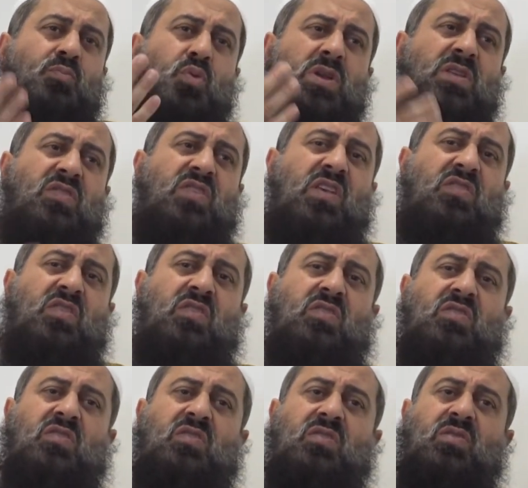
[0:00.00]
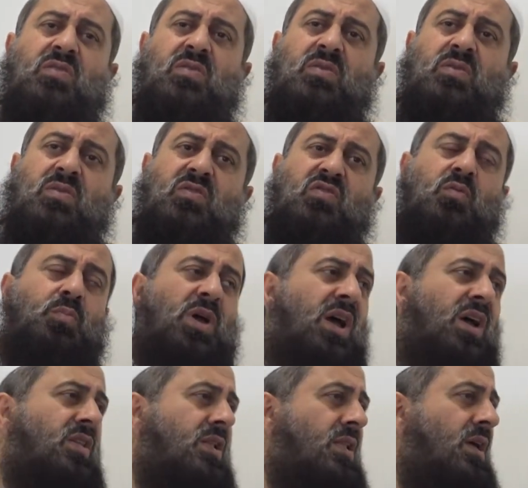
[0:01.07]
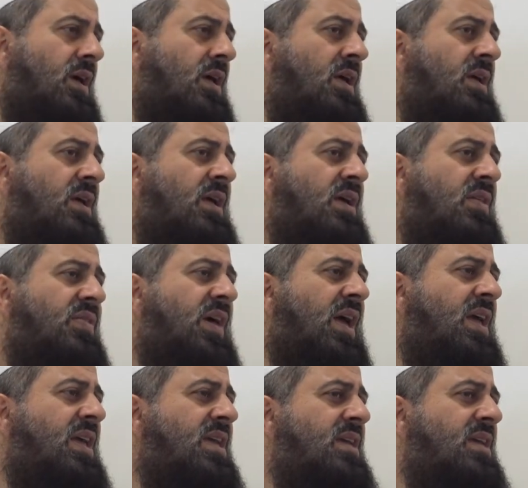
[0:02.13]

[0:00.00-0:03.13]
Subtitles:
Our pious predecessors, subhanallah,